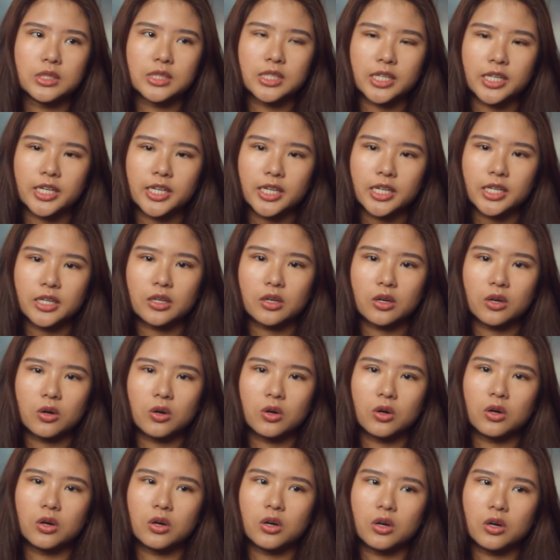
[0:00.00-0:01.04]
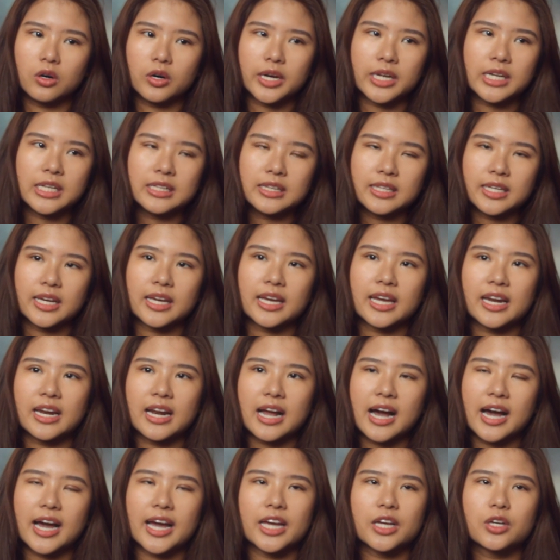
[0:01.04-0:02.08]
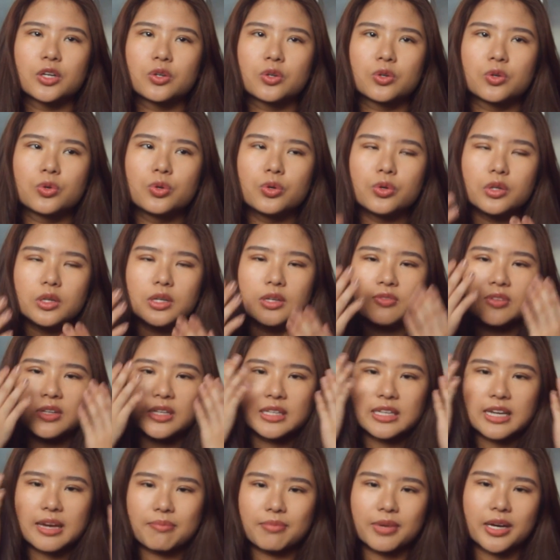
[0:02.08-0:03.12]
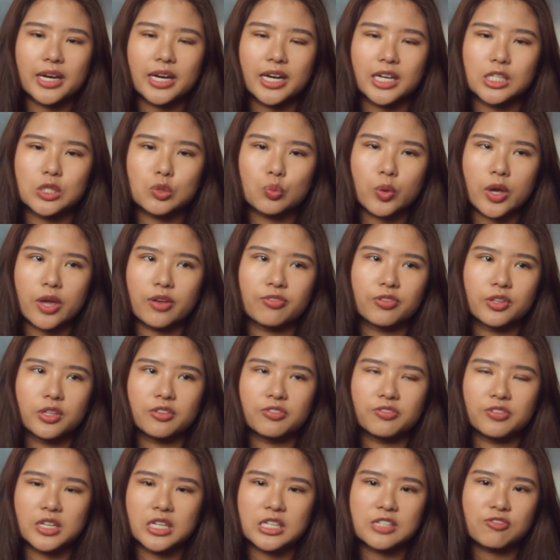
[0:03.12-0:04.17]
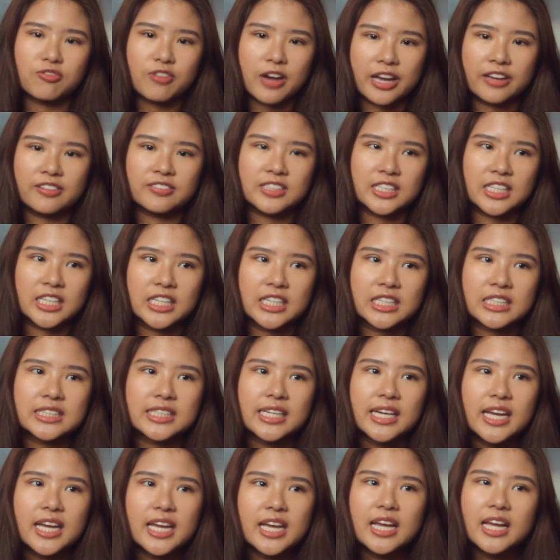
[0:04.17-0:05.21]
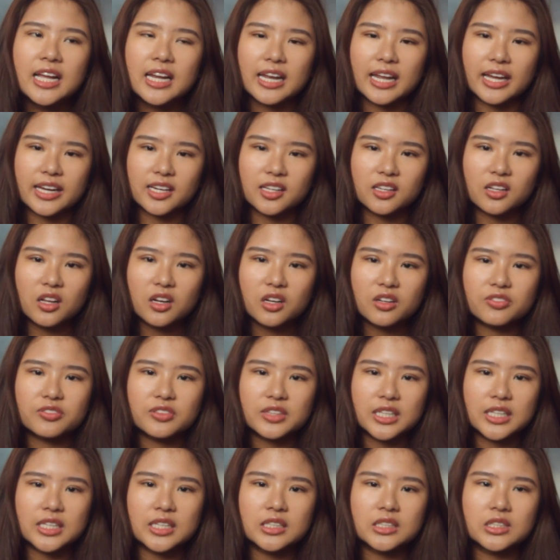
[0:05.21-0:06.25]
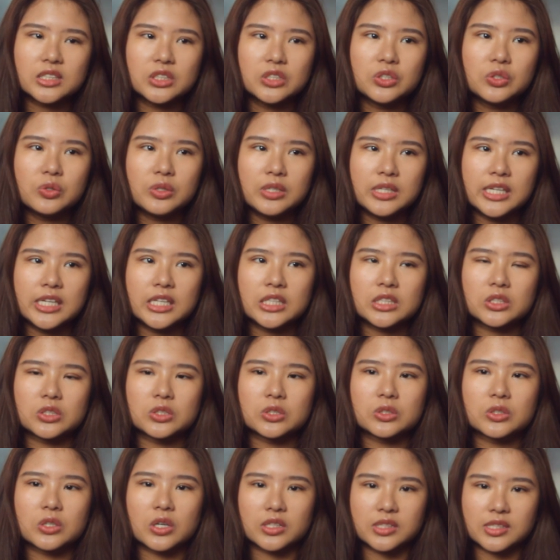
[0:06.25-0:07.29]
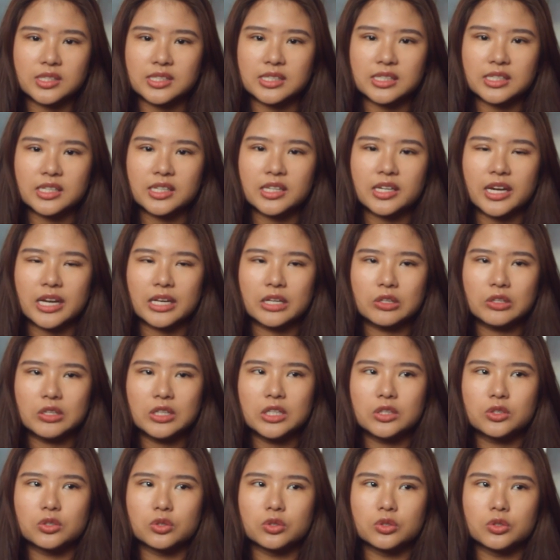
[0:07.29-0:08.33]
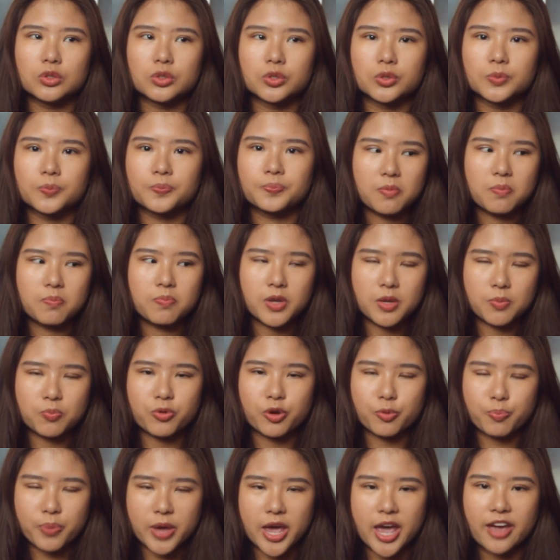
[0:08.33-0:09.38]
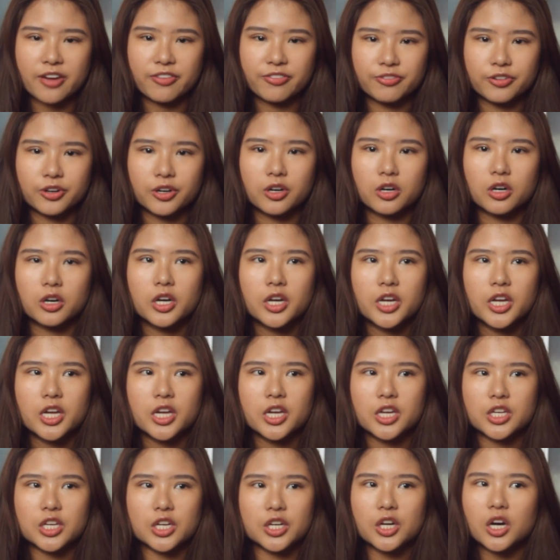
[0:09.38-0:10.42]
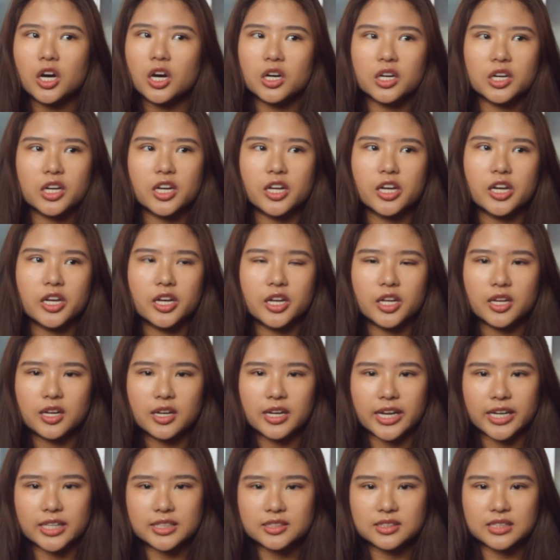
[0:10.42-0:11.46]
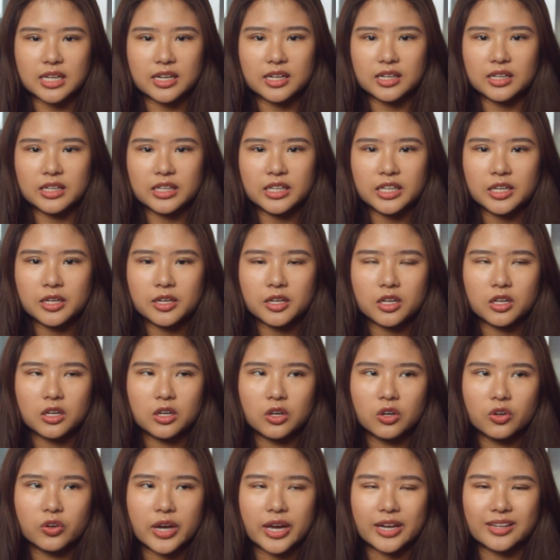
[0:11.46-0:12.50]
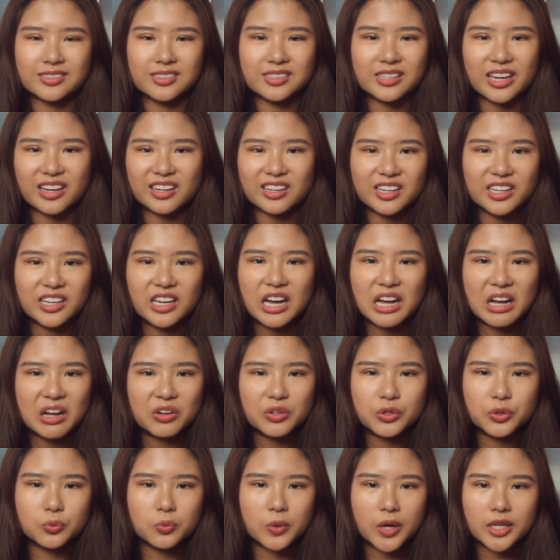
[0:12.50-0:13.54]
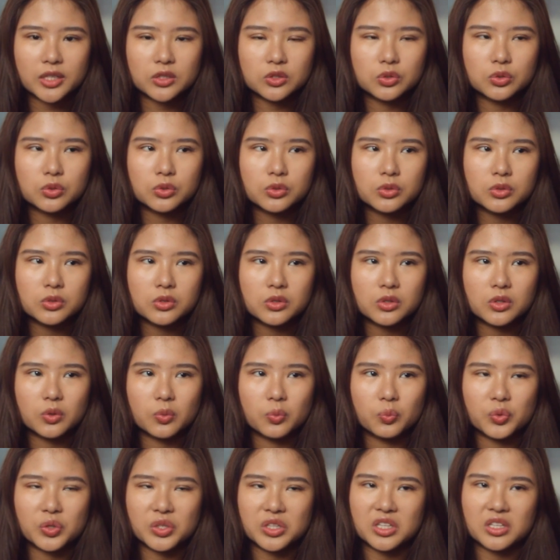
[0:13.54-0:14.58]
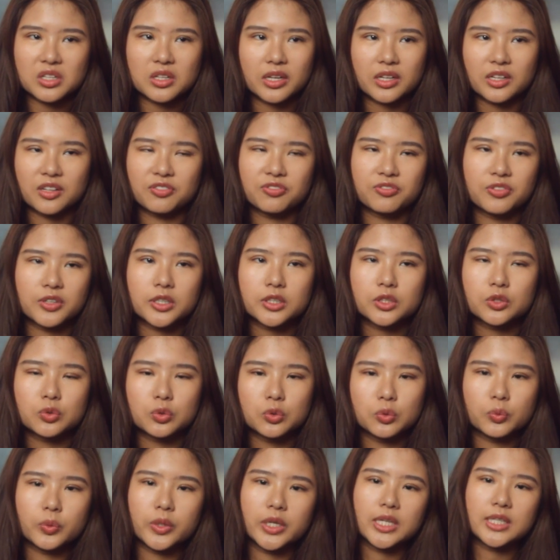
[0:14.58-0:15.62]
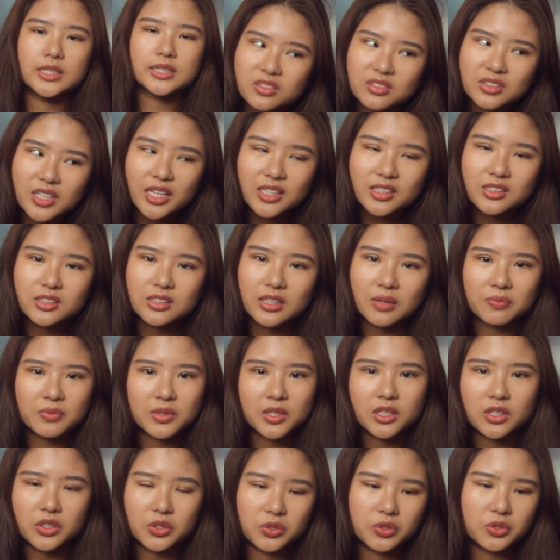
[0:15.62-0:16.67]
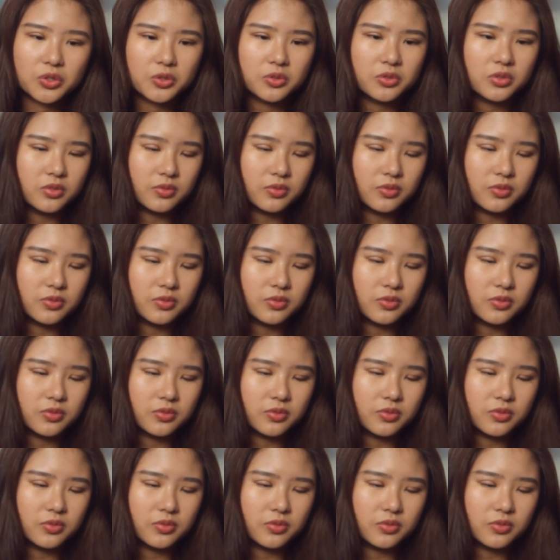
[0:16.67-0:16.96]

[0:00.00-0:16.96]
dirt or anything, and I couldn't even get my eyes wet for the first 5 days. Like, a lot of things you need to consider and you need to be prepared for. You're not gonna like suddenly look exactly how you want to within like the first 2 weeks. That's something you...